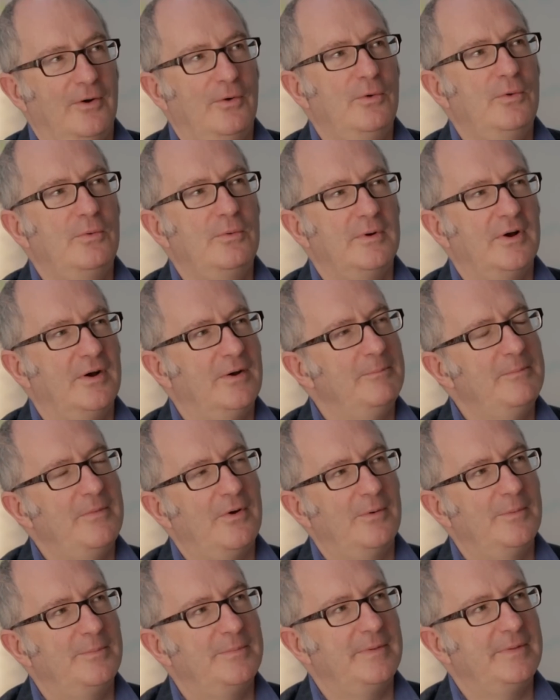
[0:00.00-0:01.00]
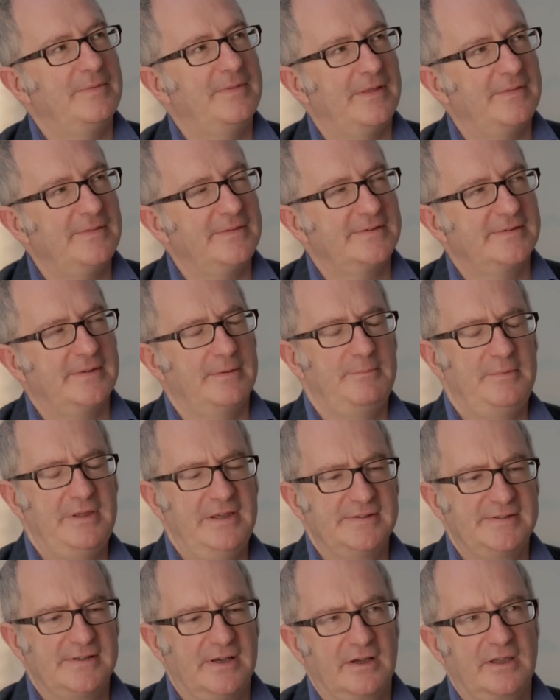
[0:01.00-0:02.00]
Or there's the
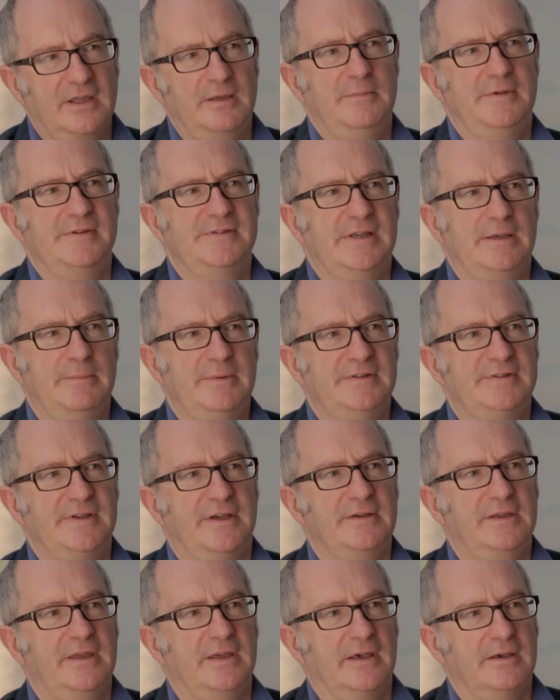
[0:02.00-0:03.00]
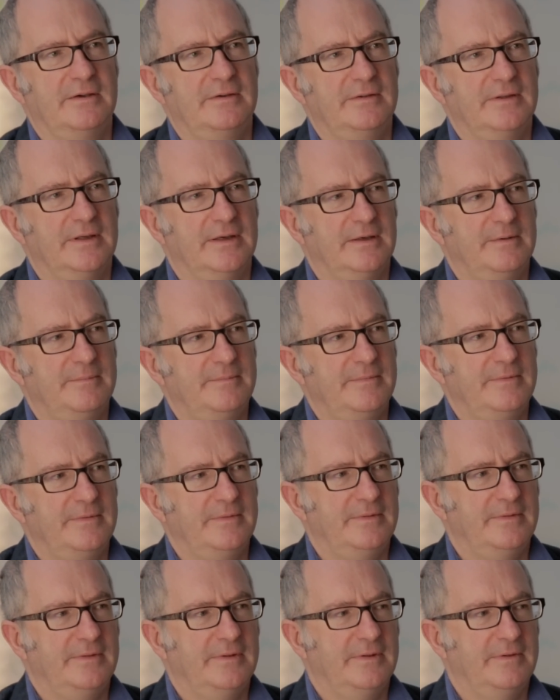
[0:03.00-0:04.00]
Miyazaki Museum in Tokyo.
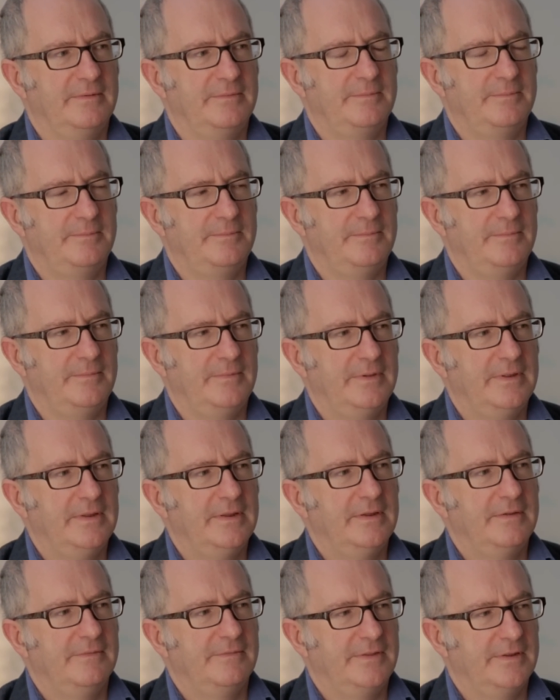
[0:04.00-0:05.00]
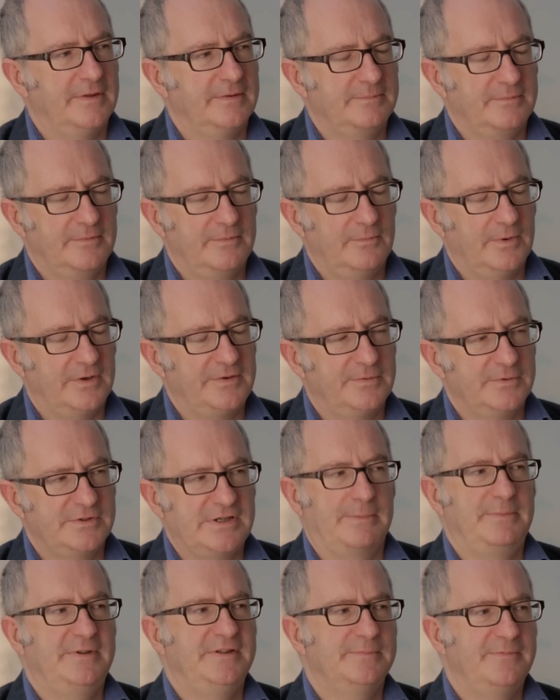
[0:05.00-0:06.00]
The wonderful
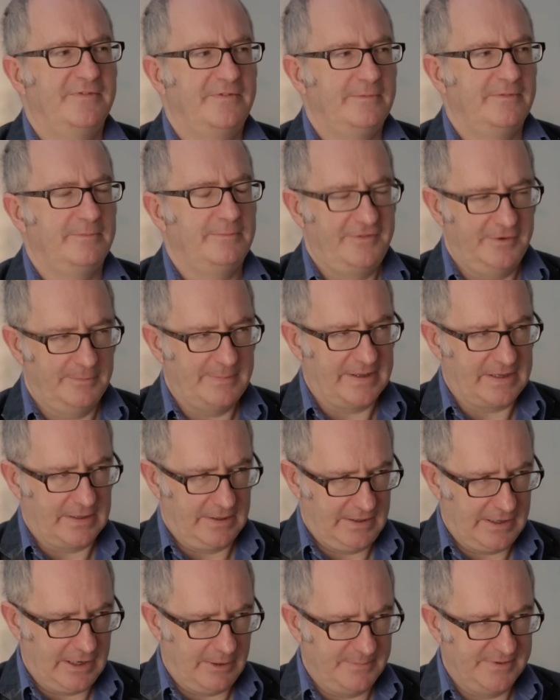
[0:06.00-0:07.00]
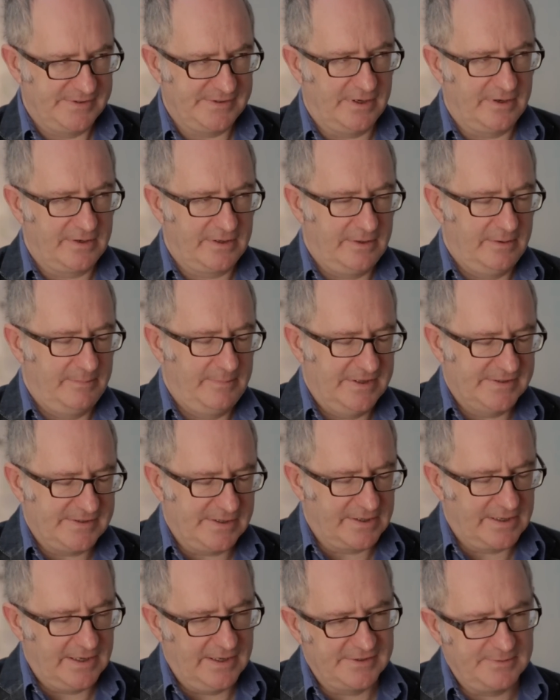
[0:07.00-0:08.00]
Japanese filmmaker Hayao
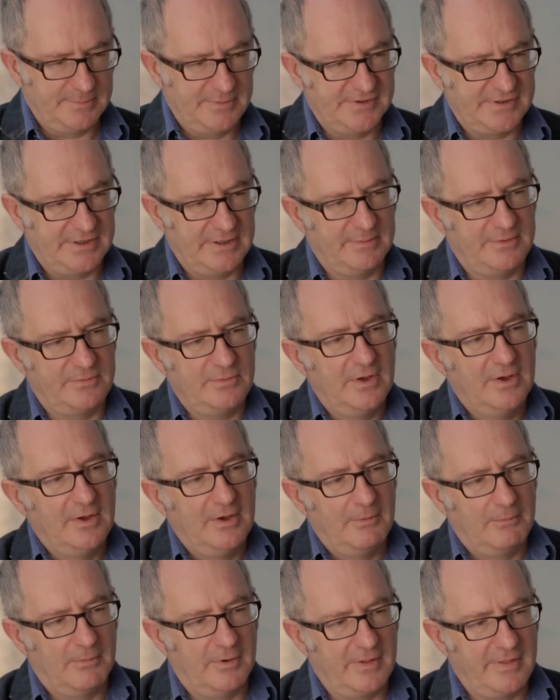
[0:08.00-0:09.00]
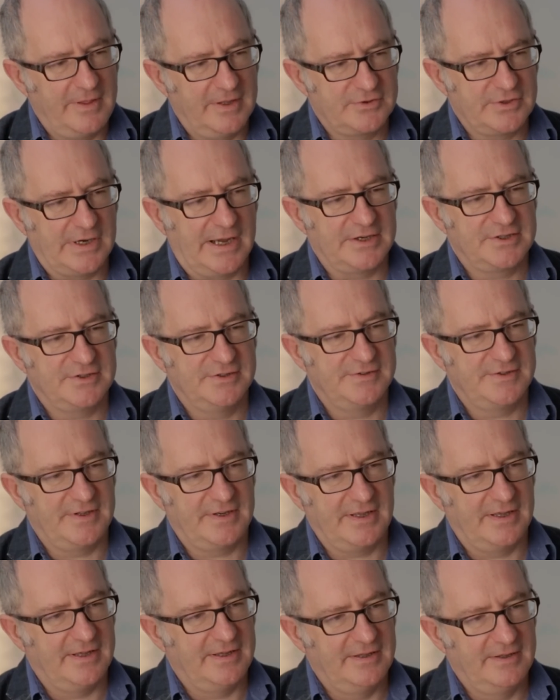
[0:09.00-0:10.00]
Miyazaki has a museum, and one of the attractions at
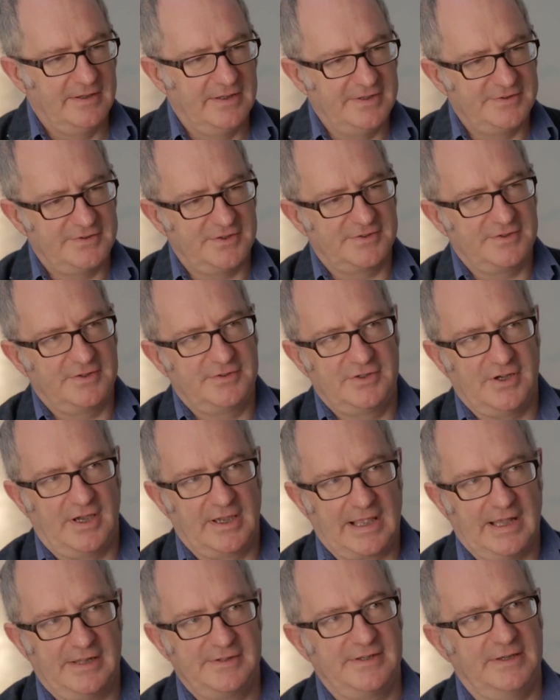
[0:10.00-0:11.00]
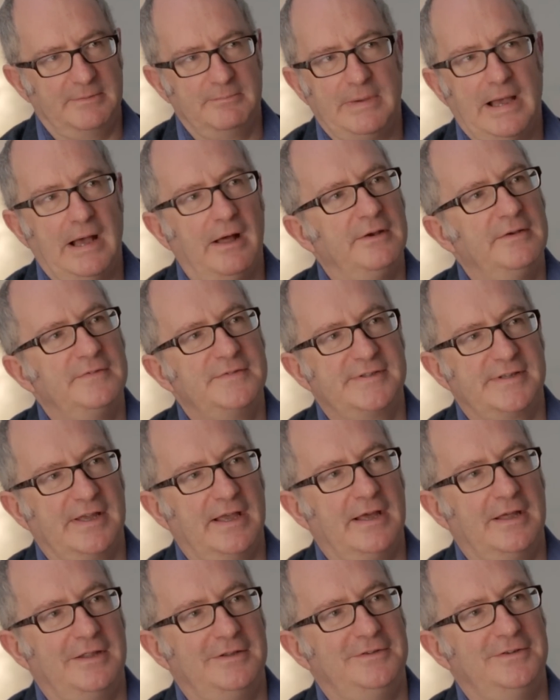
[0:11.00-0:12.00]
it is just a gigantic mound of
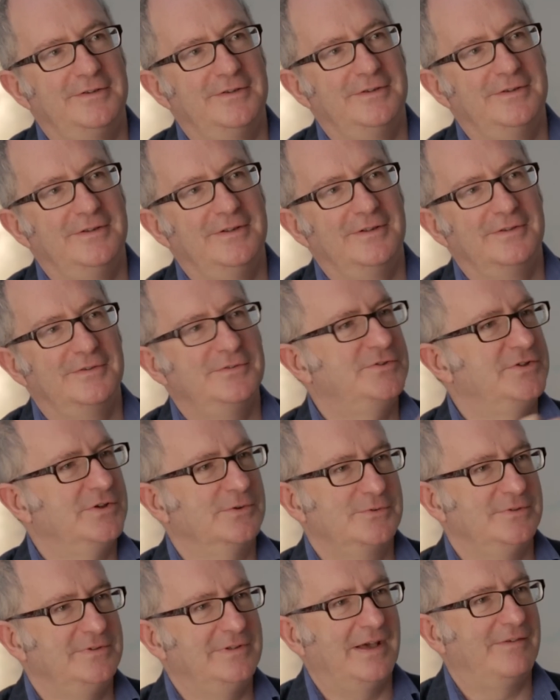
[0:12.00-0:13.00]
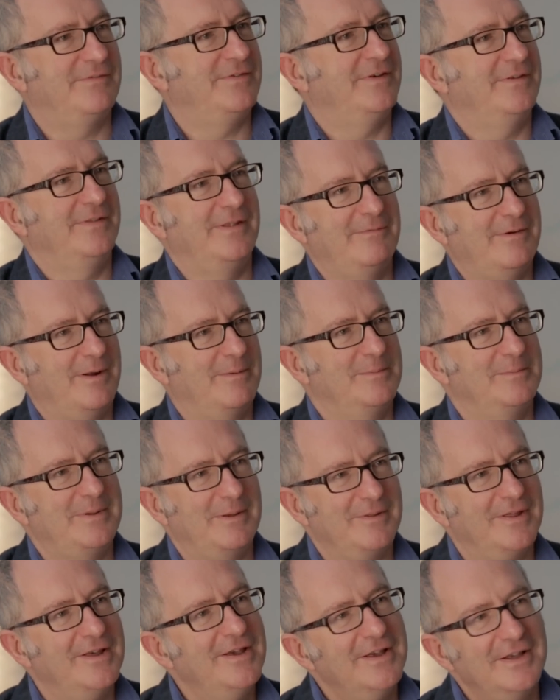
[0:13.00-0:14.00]
sand. The children love it, they run up and
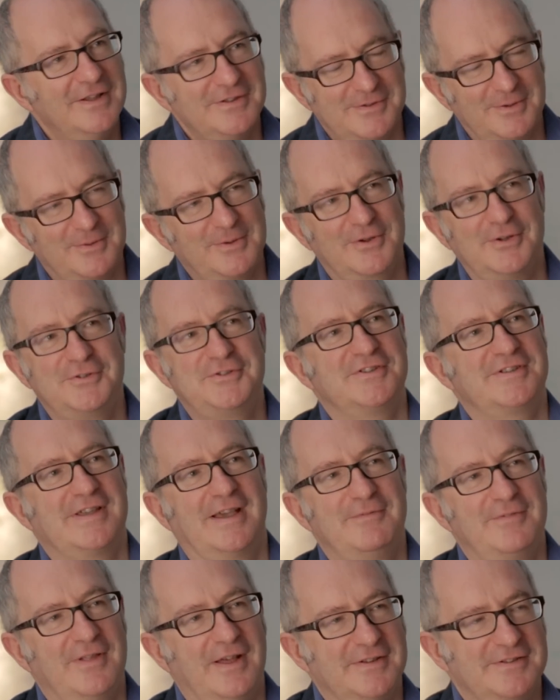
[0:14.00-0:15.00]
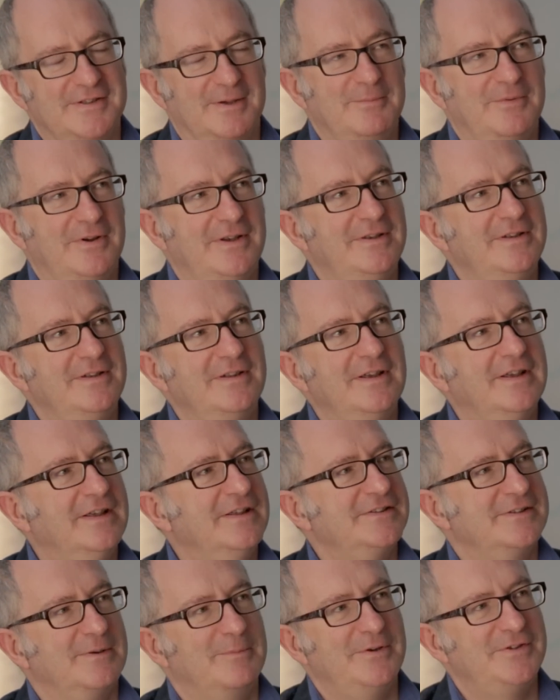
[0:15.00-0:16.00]
play with it. So we could just have that somewhere
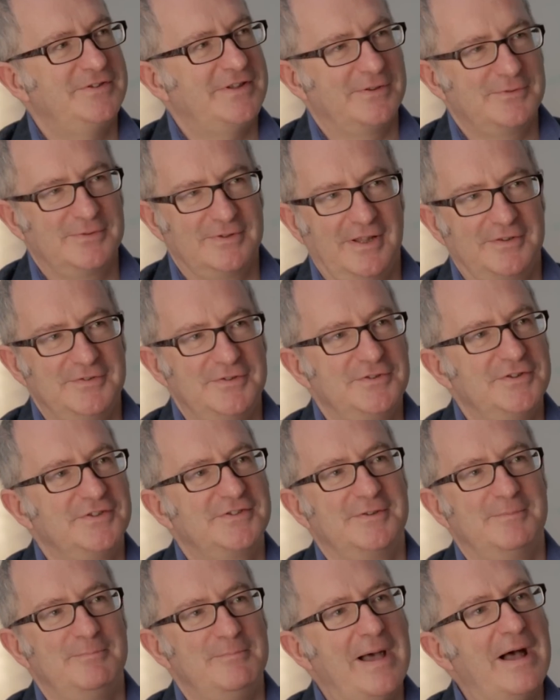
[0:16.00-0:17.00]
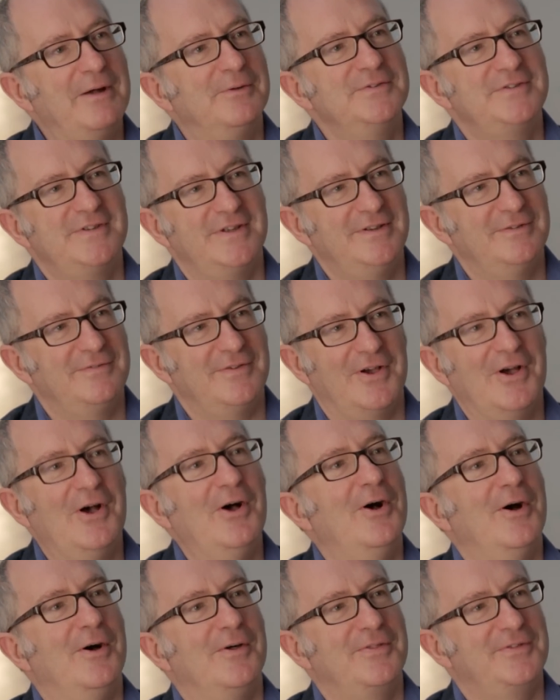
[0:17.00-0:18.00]
in central London, just a mountain of
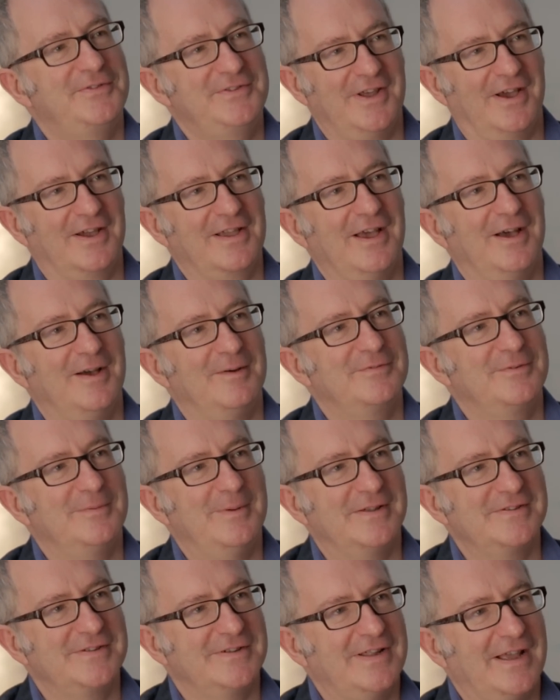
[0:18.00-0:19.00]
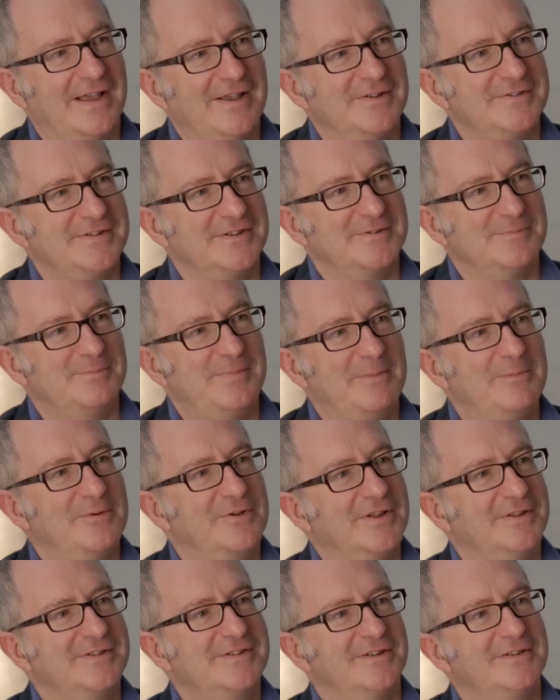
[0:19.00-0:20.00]
earth. Dug up from outside houses, and people
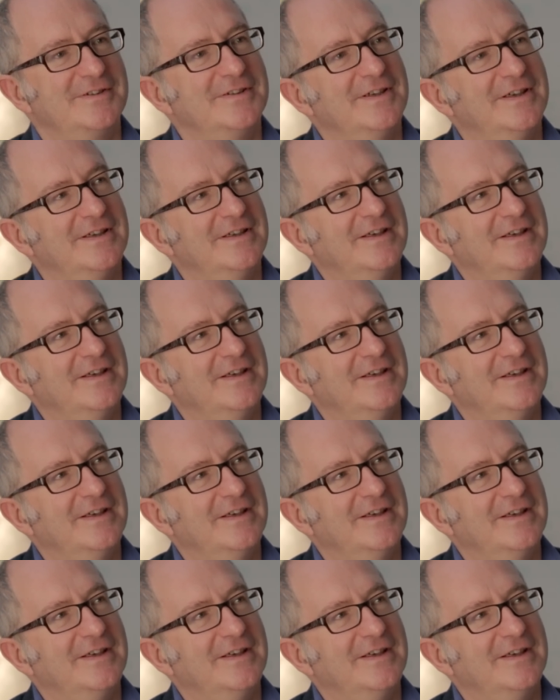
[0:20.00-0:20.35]
could sort of...